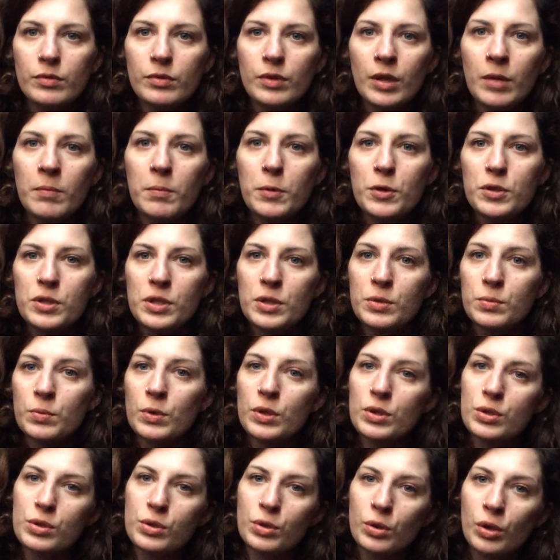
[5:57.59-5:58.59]
impulses
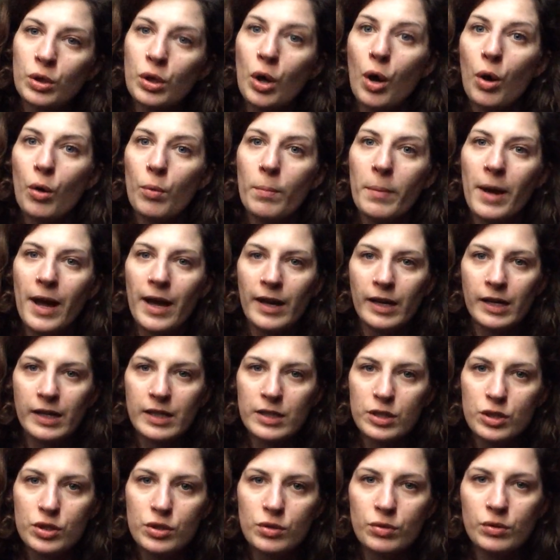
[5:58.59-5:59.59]
was to go back
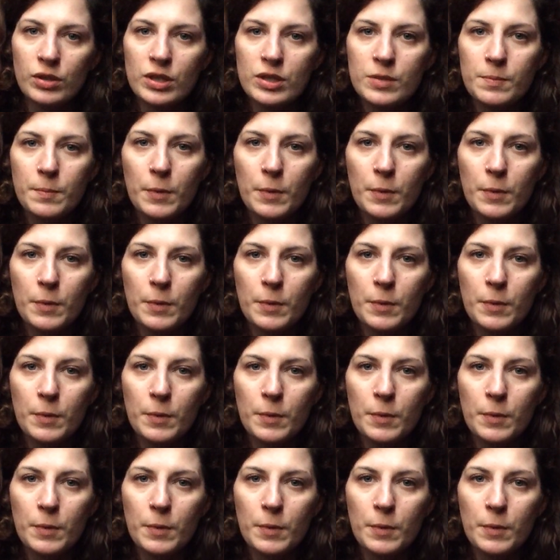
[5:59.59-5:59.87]
as soon as